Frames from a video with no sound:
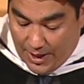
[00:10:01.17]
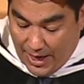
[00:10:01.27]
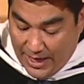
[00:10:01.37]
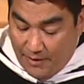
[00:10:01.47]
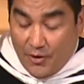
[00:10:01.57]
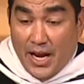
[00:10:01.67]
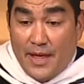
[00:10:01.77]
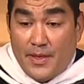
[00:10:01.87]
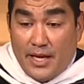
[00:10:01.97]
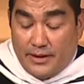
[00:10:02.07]
I never
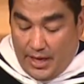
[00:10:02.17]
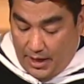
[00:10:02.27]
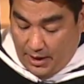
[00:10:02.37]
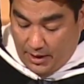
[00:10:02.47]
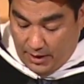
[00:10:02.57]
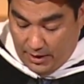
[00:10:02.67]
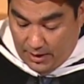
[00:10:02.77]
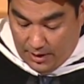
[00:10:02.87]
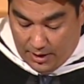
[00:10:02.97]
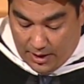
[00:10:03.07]
had that day,
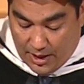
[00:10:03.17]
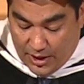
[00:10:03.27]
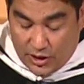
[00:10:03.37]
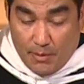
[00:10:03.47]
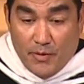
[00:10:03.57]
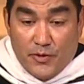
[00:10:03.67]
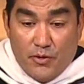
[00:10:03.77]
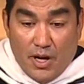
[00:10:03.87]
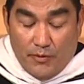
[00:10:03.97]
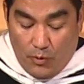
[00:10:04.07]
and some of you
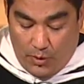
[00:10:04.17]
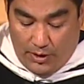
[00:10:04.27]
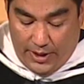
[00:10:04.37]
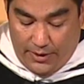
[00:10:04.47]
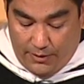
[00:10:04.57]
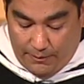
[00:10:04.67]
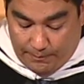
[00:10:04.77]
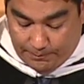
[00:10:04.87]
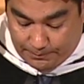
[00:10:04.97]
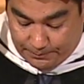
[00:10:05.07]
never will either.
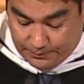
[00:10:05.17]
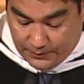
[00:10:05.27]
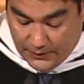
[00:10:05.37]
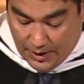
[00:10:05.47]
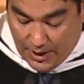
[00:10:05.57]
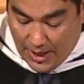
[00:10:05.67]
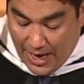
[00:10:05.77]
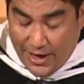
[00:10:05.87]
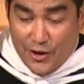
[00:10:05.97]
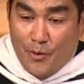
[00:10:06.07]

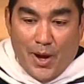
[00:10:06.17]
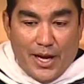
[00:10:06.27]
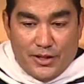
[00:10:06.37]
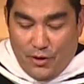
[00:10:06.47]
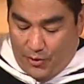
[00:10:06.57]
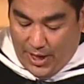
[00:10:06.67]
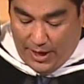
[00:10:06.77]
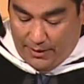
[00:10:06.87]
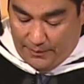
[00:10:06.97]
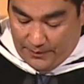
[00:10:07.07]
And either way, it's okay,
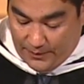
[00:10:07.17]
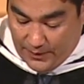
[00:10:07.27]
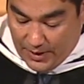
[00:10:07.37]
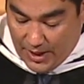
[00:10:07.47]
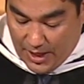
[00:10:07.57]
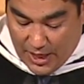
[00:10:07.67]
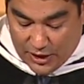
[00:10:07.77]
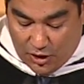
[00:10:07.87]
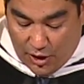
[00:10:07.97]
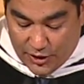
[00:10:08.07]

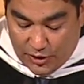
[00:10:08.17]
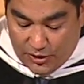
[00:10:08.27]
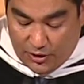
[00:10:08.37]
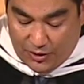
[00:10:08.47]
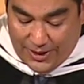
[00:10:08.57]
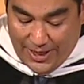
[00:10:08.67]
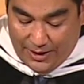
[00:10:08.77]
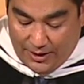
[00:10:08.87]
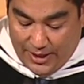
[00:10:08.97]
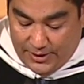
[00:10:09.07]
as long as you still take
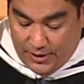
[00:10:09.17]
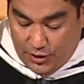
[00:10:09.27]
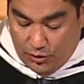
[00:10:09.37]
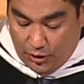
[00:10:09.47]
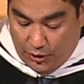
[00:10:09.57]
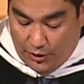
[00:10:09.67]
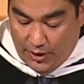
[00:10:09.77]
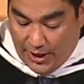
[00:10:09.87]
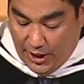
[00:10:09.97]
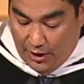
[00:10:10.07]
the lessons you
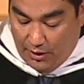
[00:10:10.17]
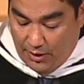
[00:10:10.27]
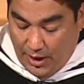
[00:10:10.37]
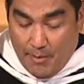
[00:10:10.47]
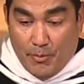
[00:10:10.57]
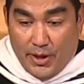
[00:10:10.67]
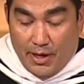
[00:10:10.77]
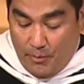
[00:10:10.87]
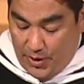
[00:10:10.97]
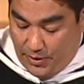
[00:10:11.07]
learned here and bring
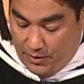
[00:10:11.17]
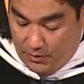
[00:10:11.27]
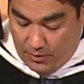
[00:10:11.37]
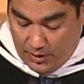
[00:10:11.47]
them with you.